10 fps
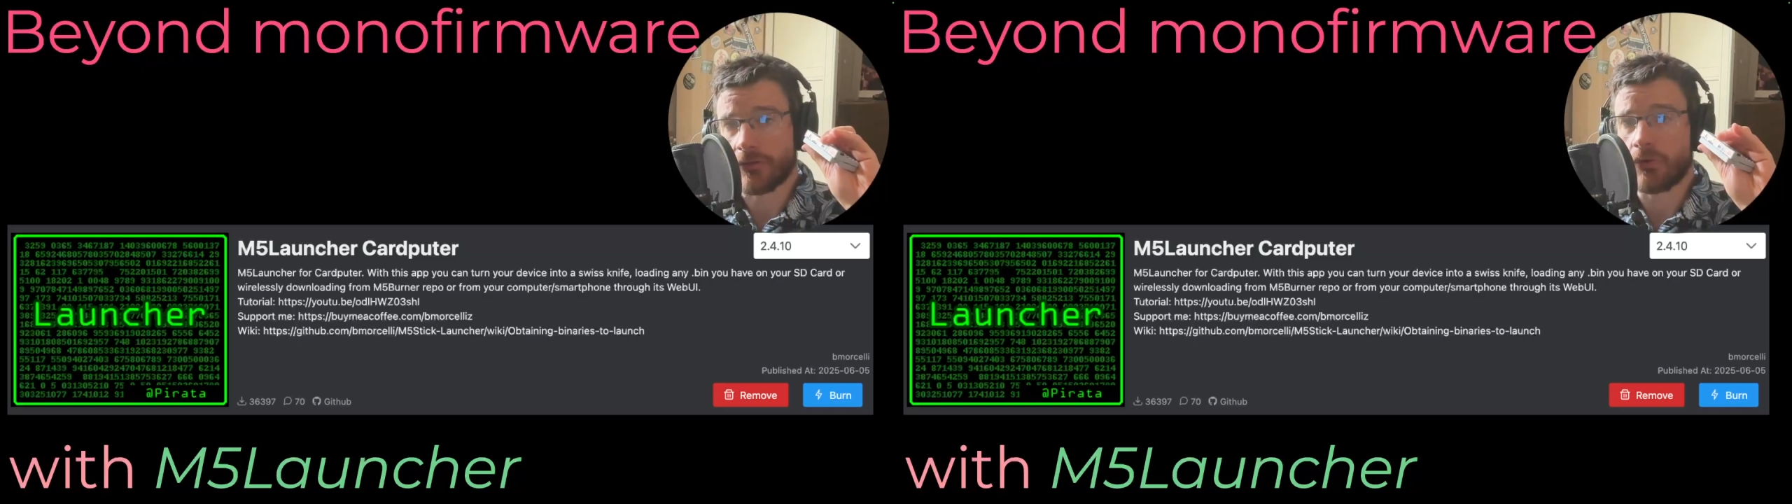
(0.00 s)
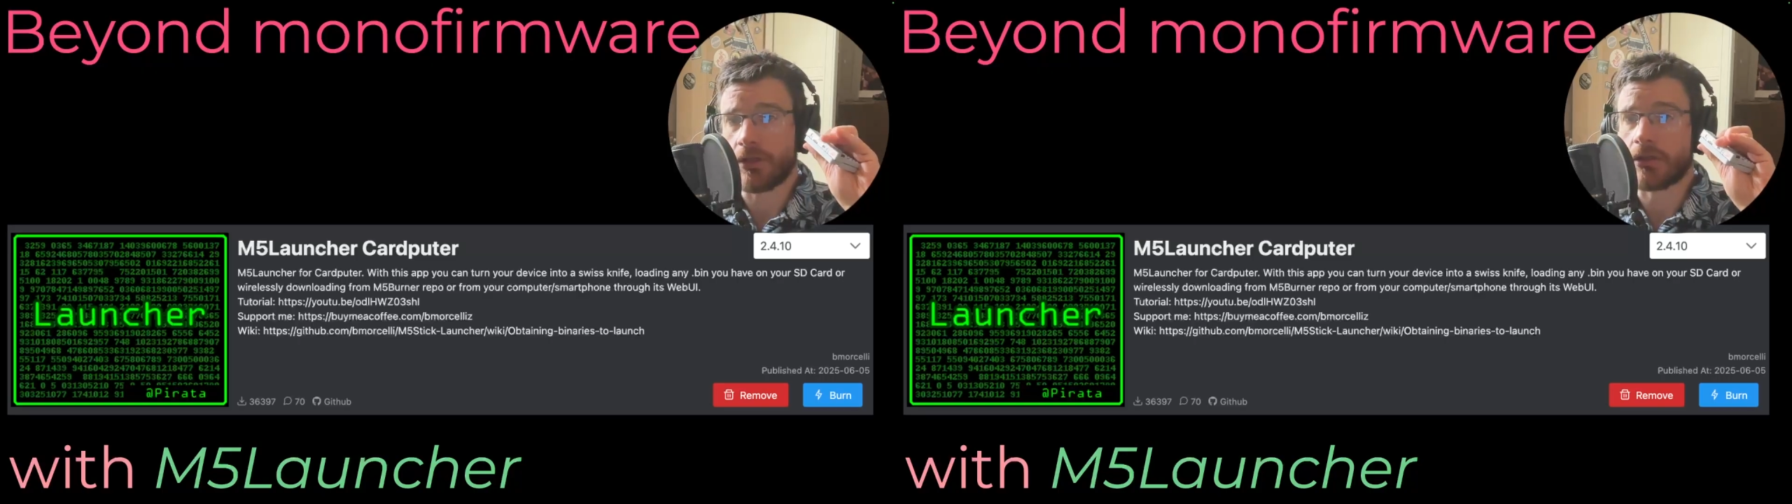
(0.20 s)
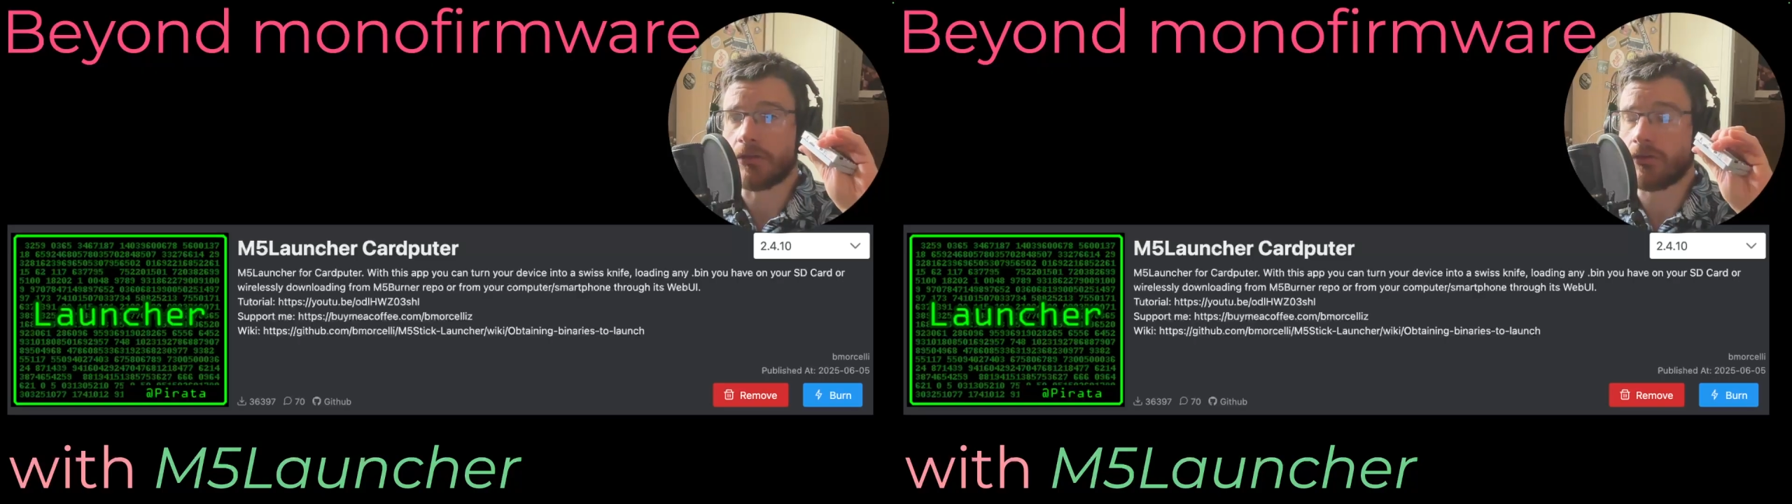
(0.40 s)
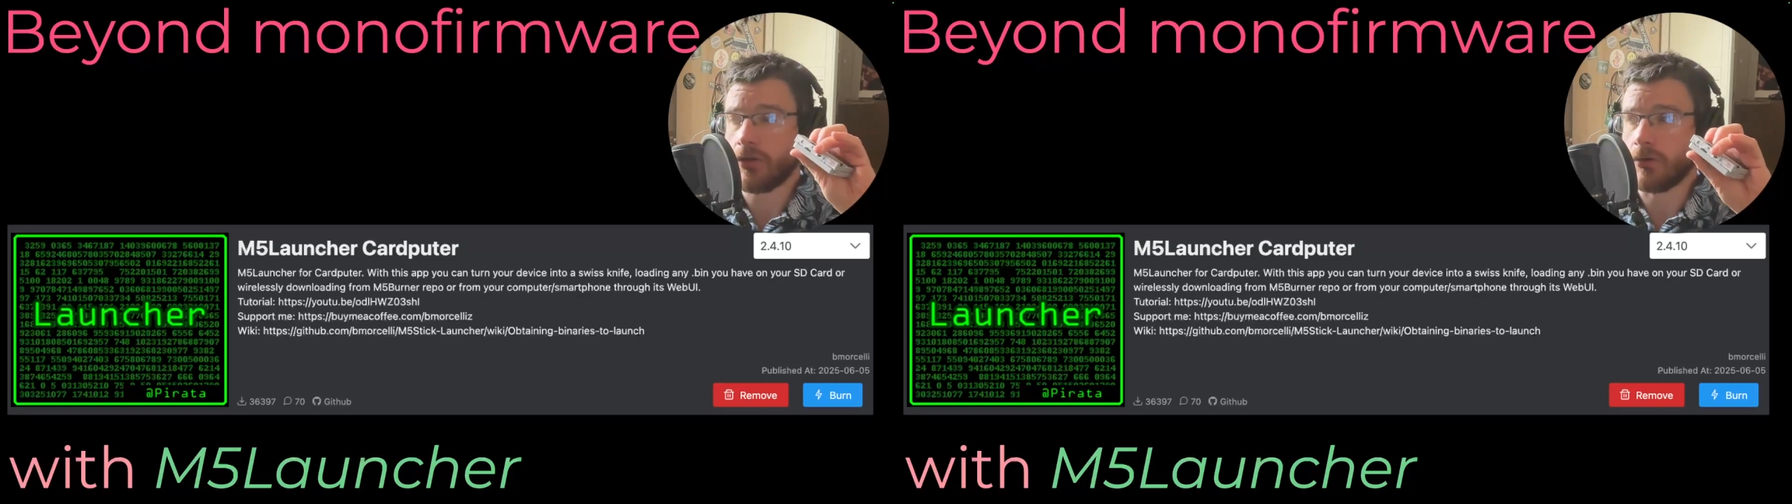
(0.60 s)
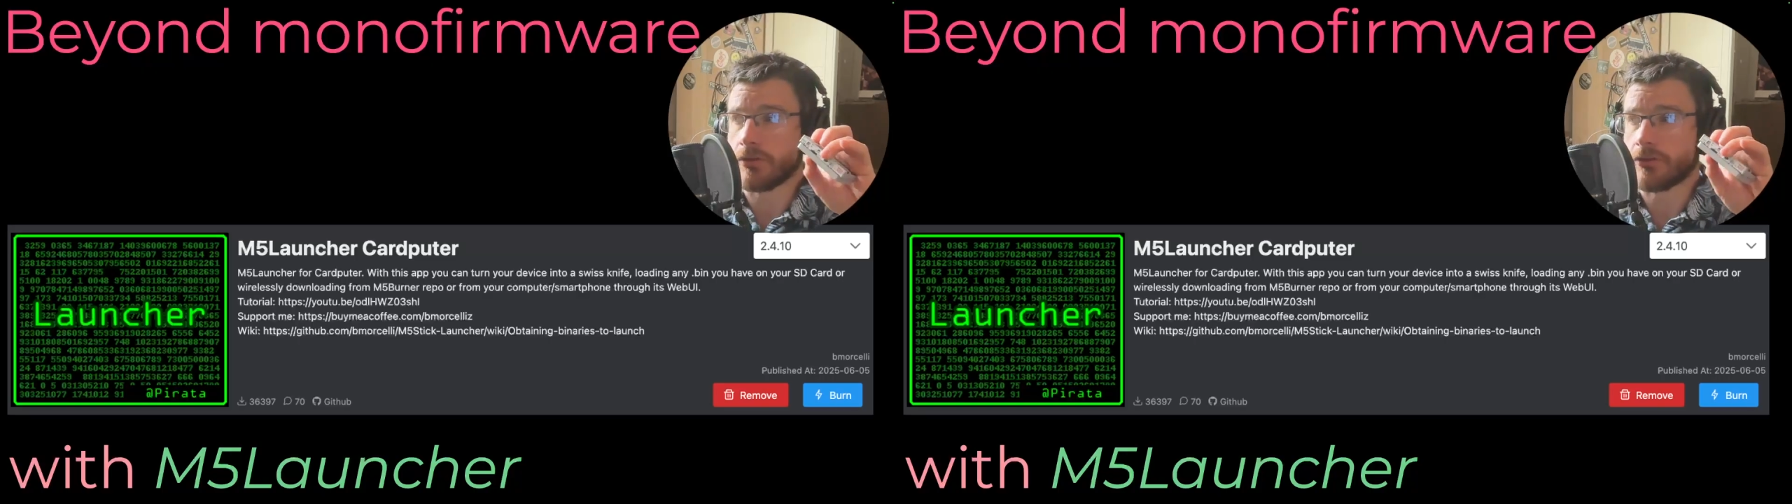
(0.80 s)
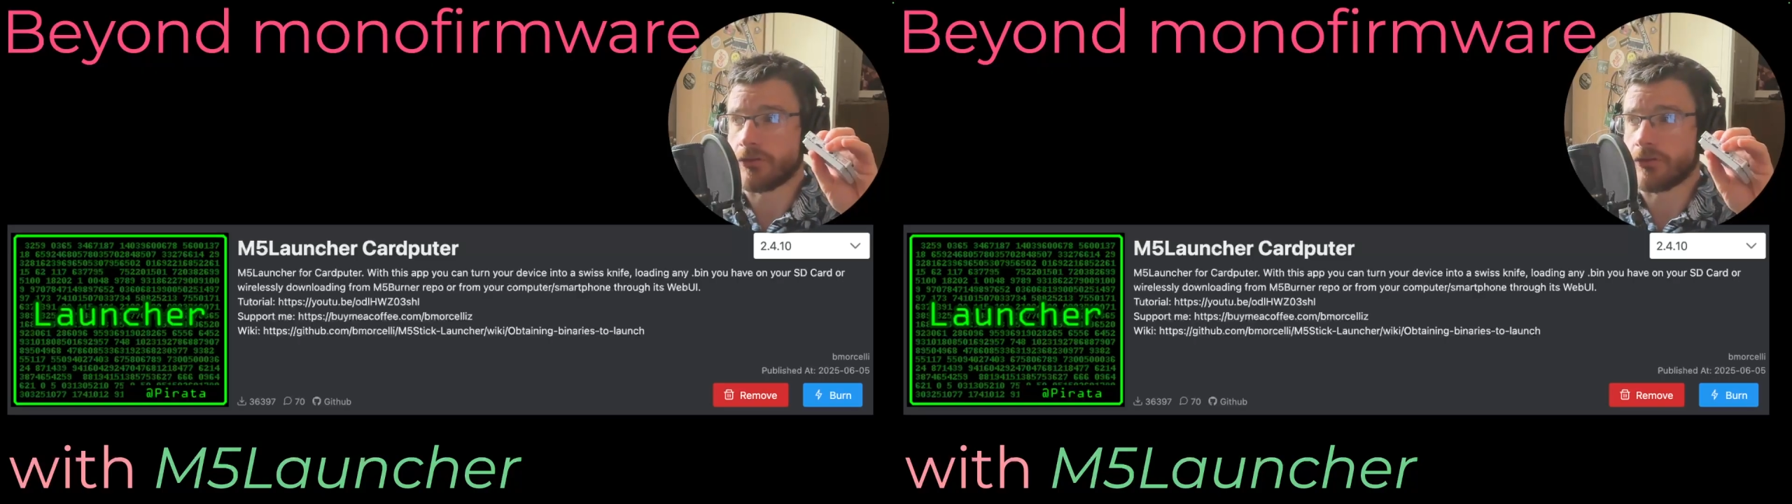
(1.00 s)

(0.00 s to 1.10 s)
so what you can do is